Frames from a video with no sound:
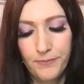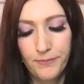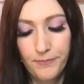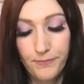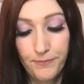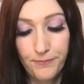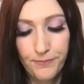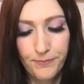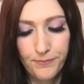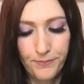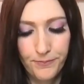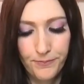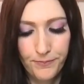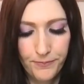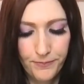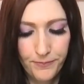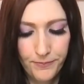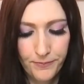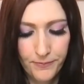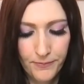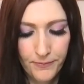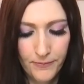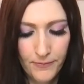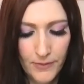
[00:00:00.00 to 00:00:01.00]

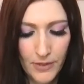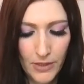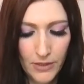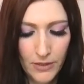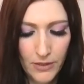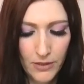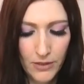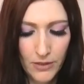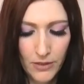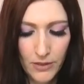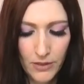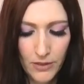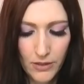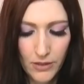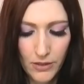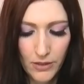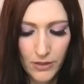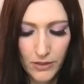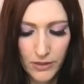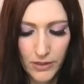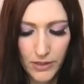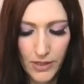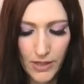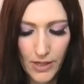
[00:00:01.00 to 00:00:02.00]

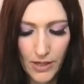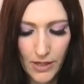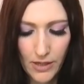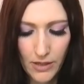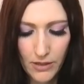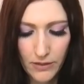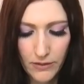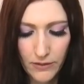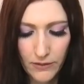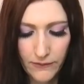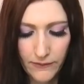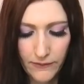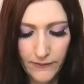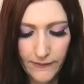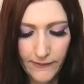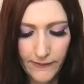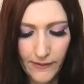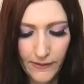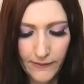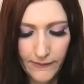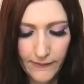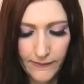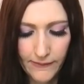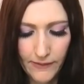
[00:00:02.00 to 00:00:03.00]
Yeah, there's a
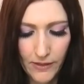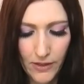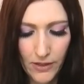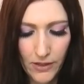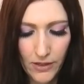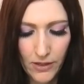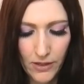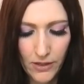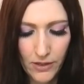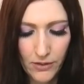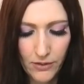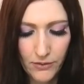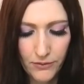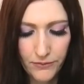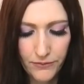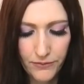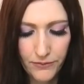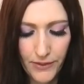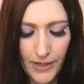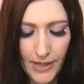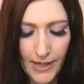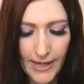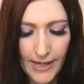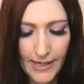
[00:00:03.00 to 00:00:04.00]
sense of
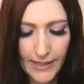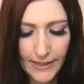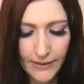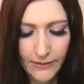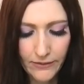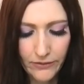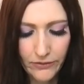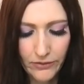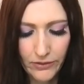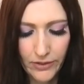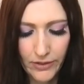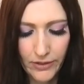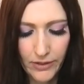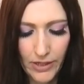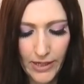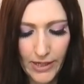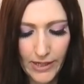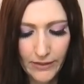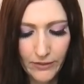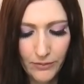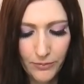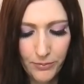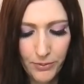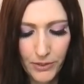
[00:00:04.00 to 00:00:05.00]
eight's
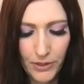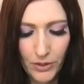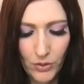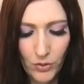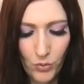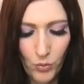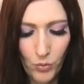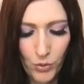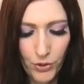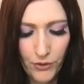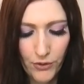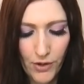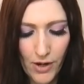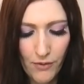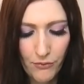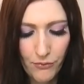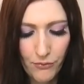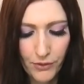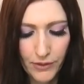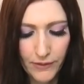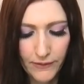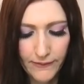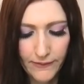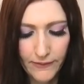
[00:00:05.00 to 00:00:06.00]
putting the work or
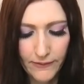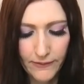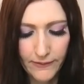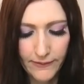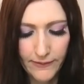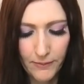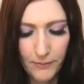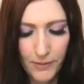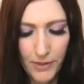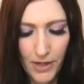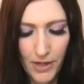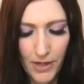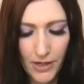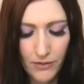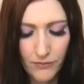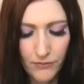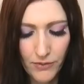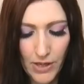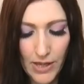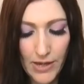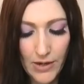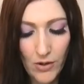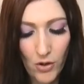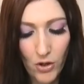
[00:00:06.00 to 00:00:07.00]
effort into some kind of,
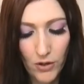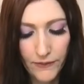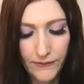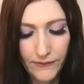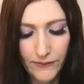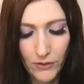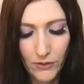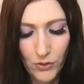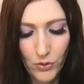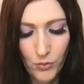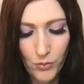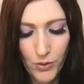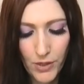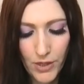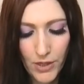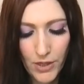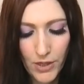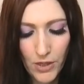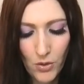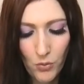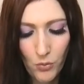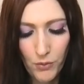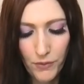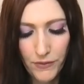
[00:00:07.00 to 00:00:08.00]
and also
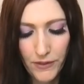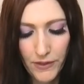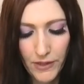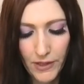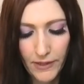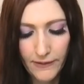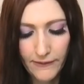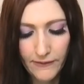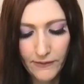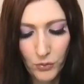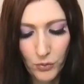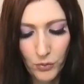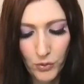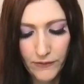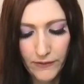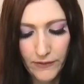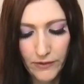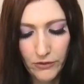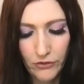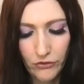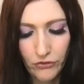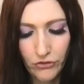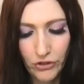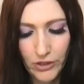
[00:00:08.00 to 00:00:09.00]
with the Knight of Swords
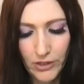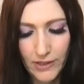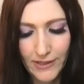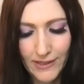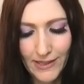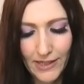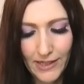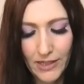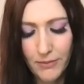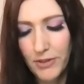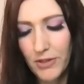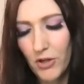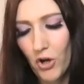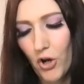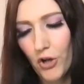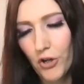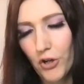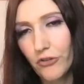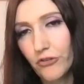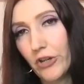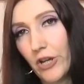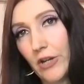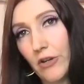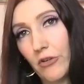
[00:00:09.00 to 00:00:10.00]
energy, that can be
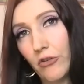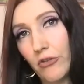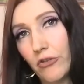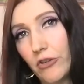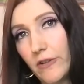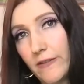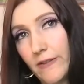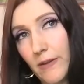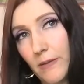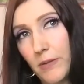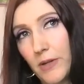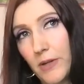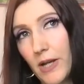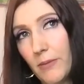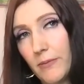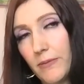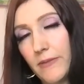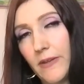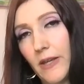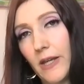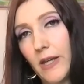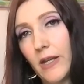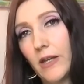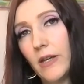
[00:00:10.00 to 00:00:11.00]
harsh energy
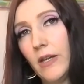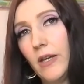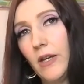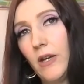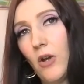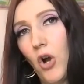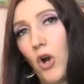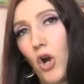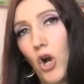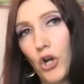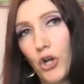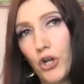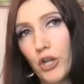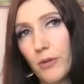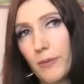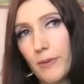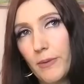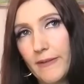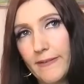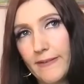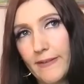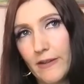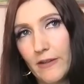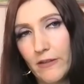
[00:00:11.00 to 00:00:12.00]
sometimes, like
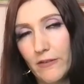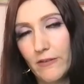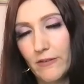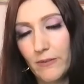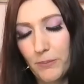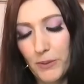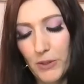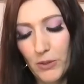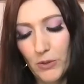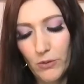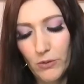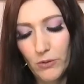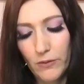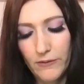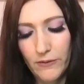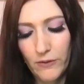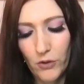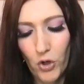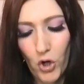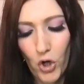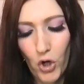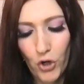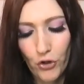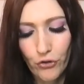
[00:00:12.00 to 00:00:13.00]
arguments and disputes
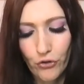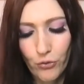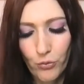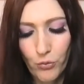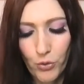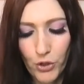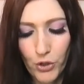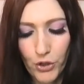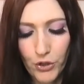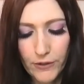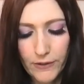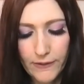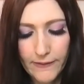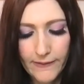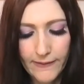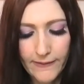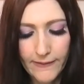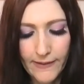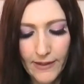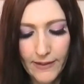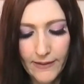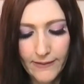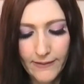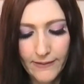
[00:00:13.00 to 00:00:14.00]
or harsh words.
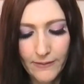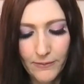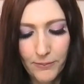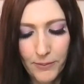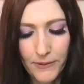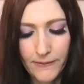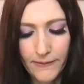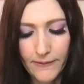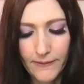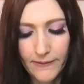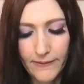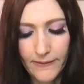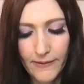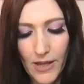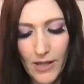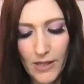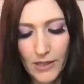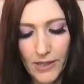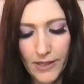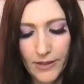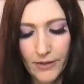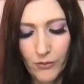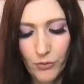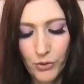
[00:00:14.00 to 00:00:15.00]
Like this person's not
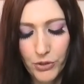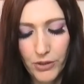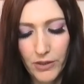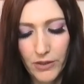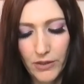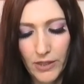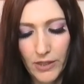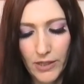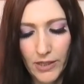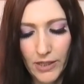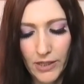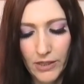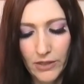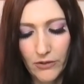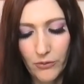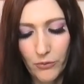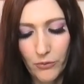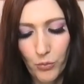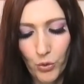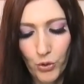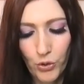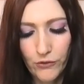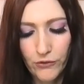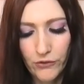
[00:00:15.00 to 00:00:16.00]
like really thinking, their
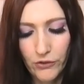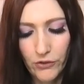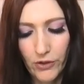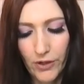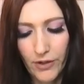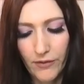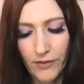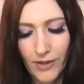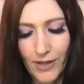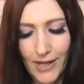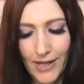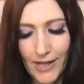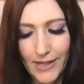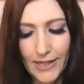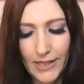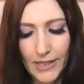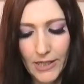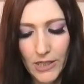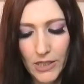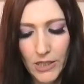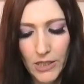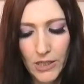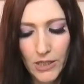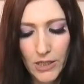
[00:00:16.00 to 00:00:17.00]
words are kind of
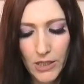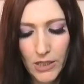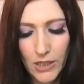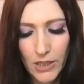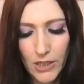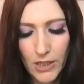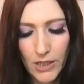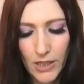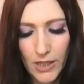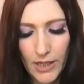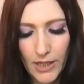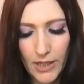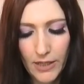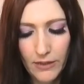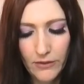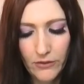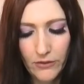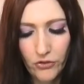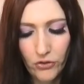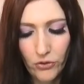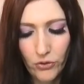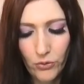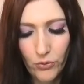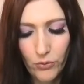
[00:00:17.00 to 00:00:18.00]
cutting
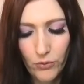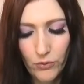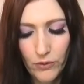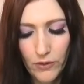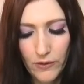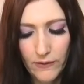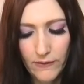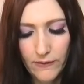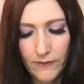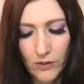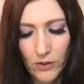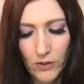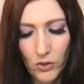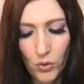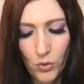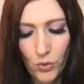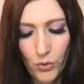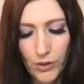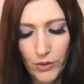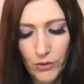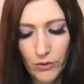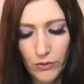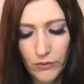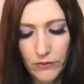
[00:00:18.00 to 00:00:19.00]
into this
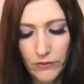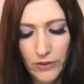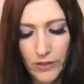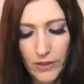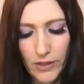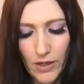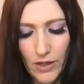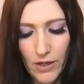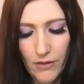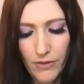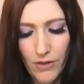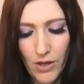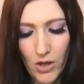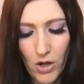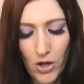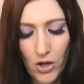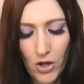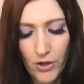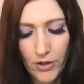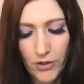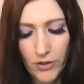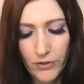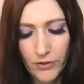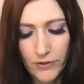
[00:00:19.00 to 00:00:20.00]
loyalty of the
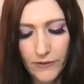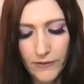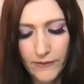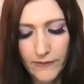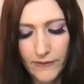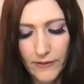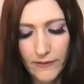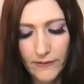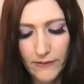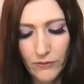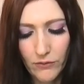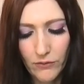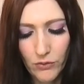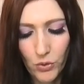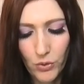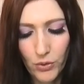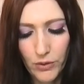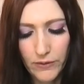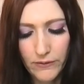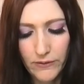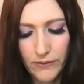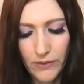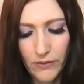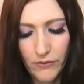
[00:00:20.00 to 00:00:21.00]
heart, or the sense of
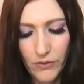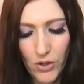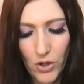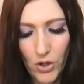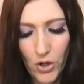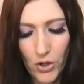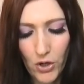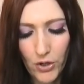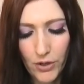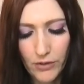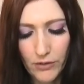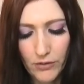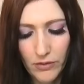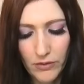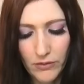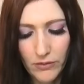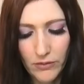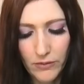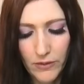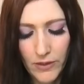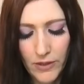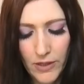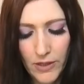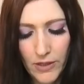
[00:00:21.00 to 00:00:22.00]
loyalty of the heart.
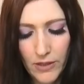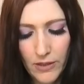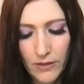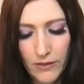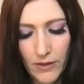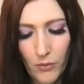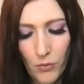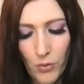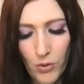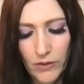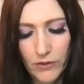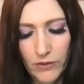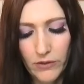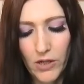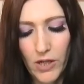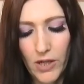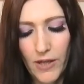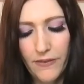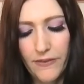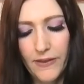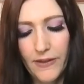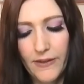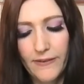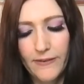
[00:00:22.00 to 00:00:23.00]
Is they want to
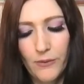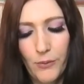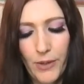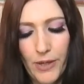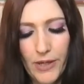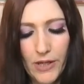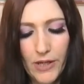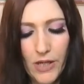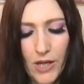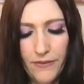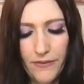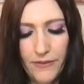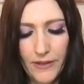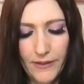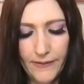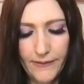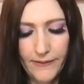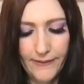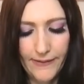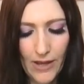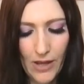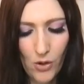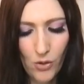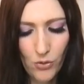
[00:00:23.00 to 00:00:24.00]
cut things away, cut
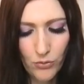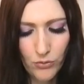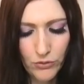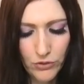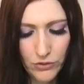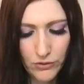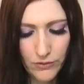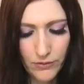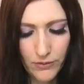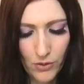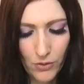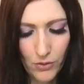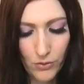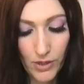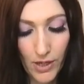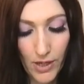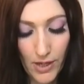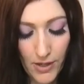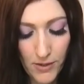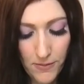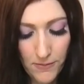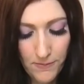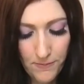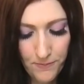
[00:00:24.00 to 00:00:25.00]
things out.
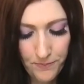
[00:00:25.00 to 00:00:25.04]
Okay.